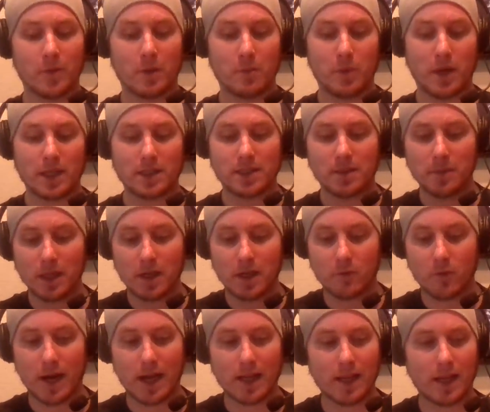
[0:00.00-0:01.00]
But something of
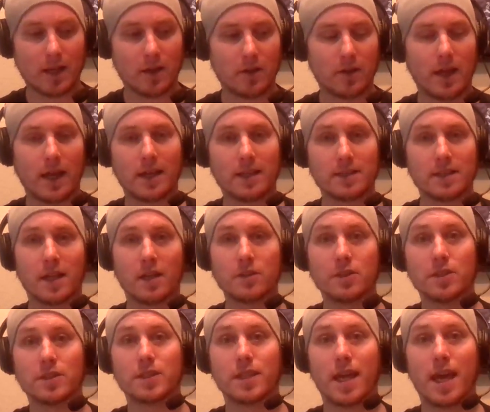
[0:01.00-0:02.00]
rat like
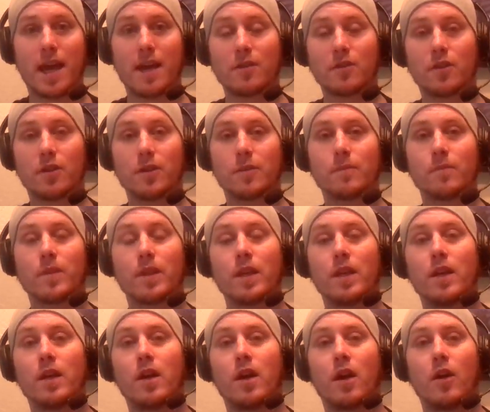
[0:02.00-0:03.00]
intelligence can learn.
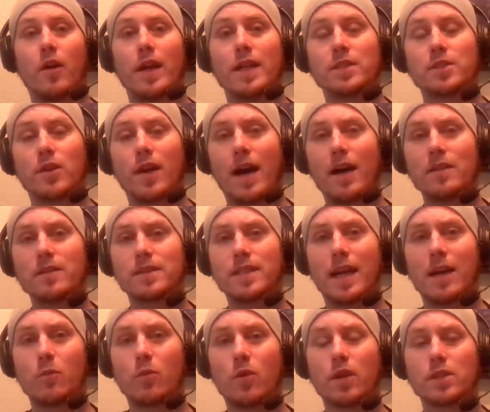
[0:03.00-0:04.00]
All right, so how does
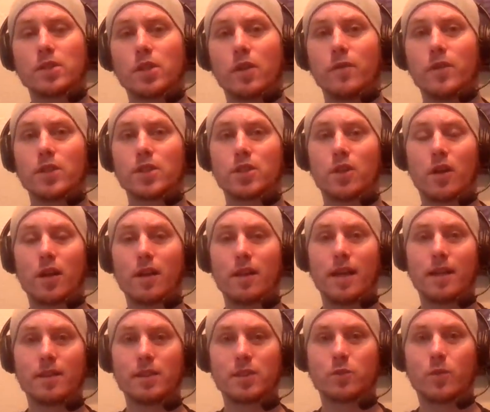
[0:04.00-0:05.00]
that work? So if you start out
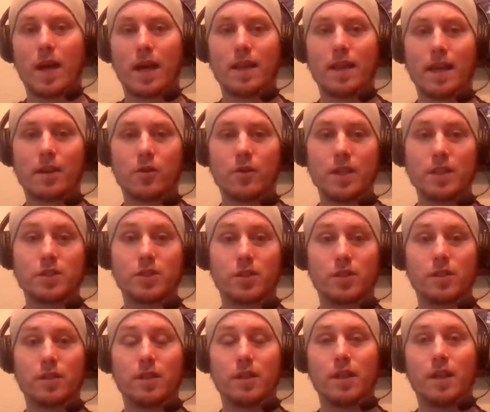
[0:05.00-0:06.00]
like this rat-like
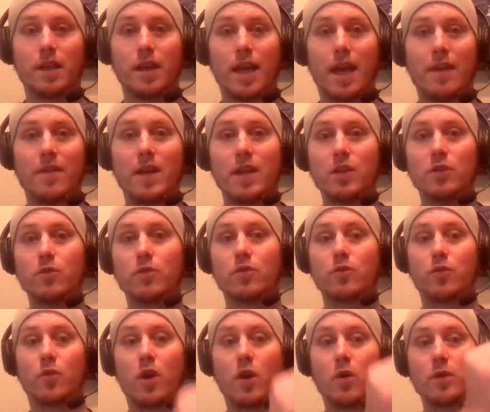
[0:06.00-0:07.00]
creature, and then you
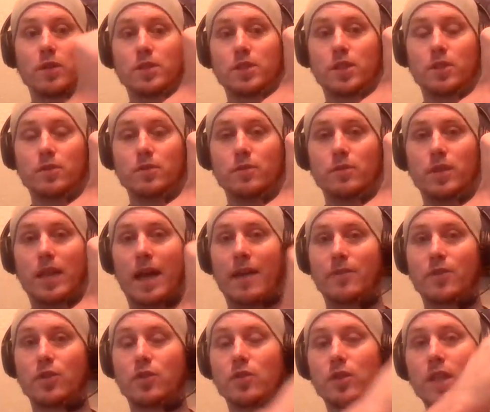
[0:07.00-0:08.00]
grow into,
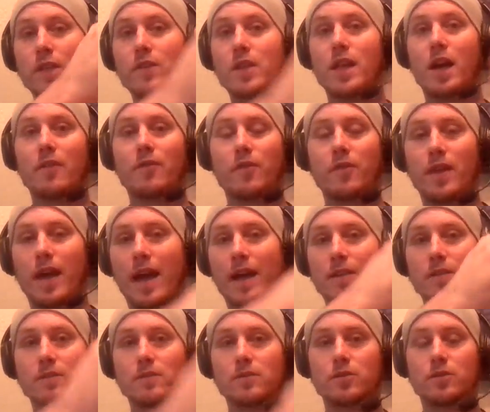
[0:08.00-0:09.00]
after you live enough of that,
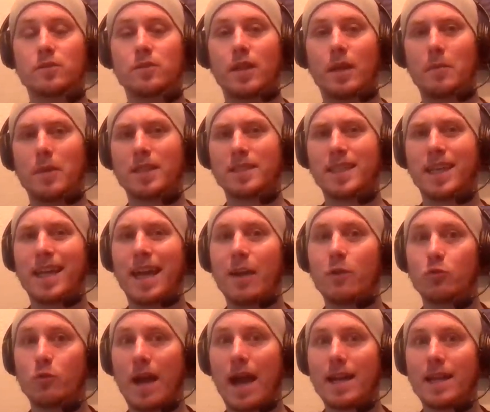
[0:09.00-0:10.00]
I'm not saying a
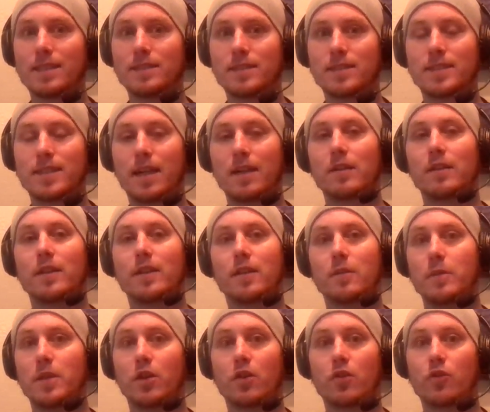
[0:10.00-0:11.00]
rat necessarily, it
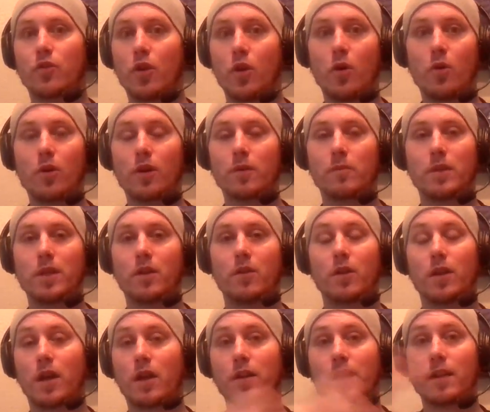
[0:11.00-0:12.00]
could be a crow, it could,
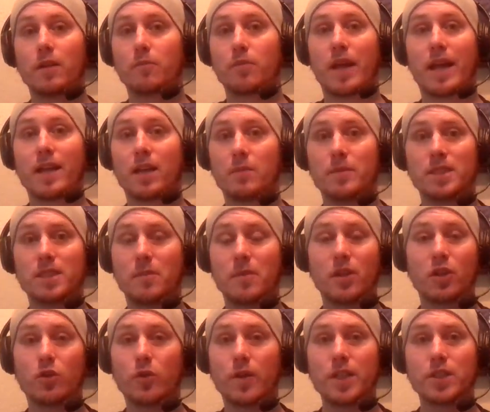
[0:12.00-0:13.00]
on another planet, it could be some
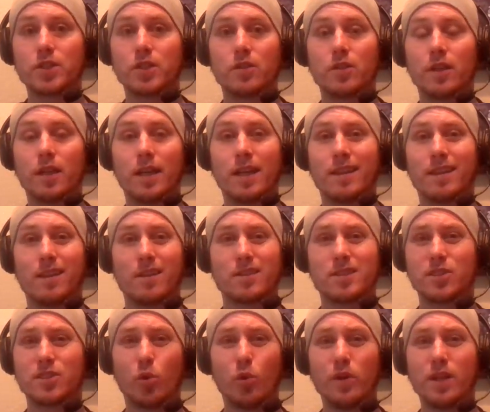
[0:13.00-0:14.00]
other creature that looks
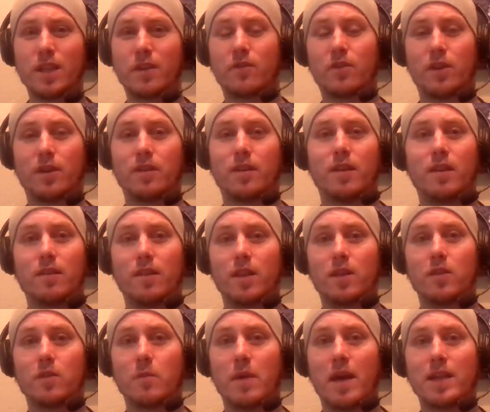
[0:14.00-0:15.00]
totally different than anything
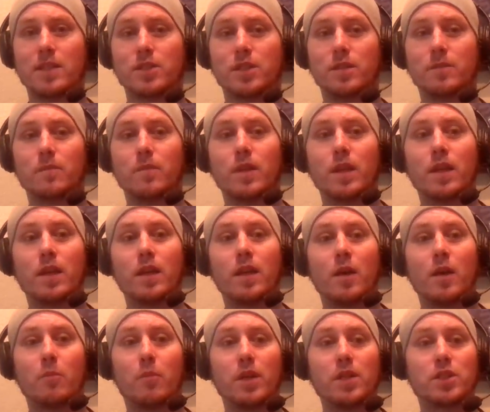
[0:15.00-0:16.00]
you imagine.
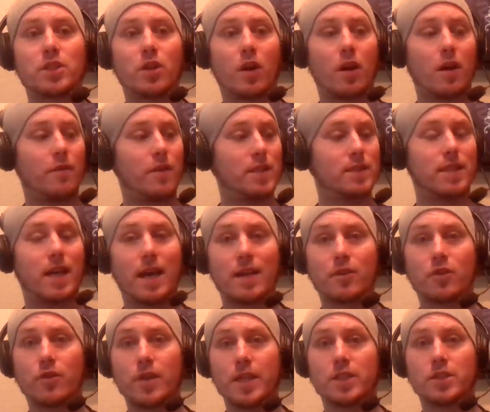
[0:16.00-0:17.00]
But you start off as that
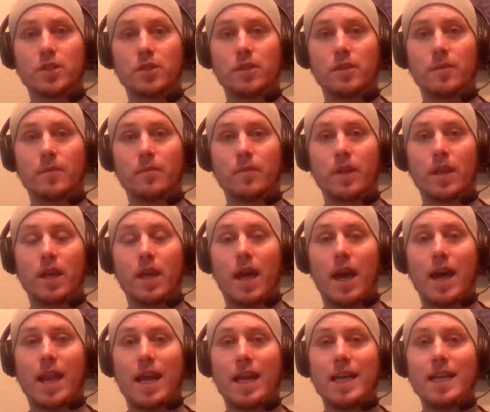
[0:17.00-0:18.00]
creature,
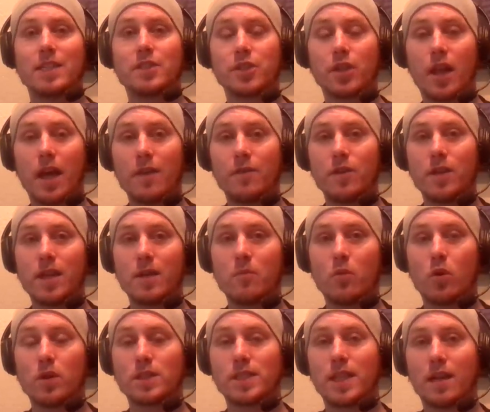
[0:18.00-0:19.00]
and at each life you get
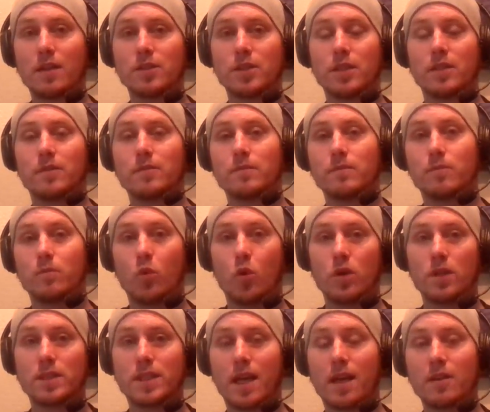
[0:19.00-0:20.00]
more intelligent, more
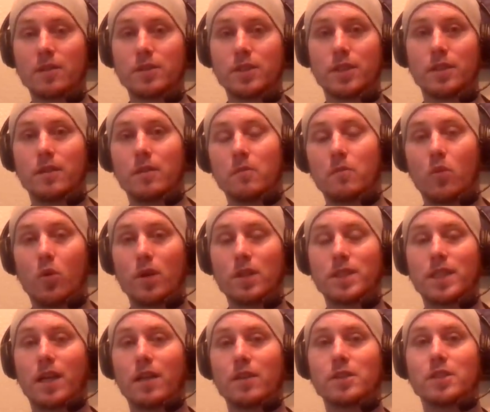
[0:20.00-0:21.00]
intelligent, more
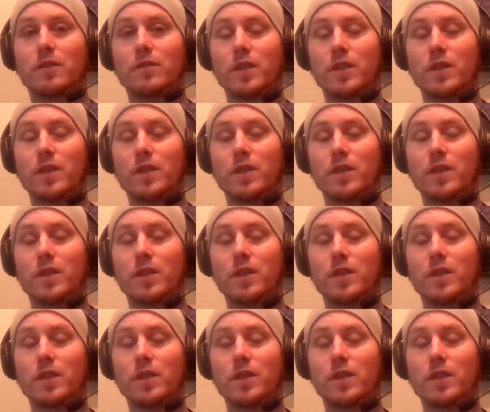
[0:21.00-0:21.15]
intelligent.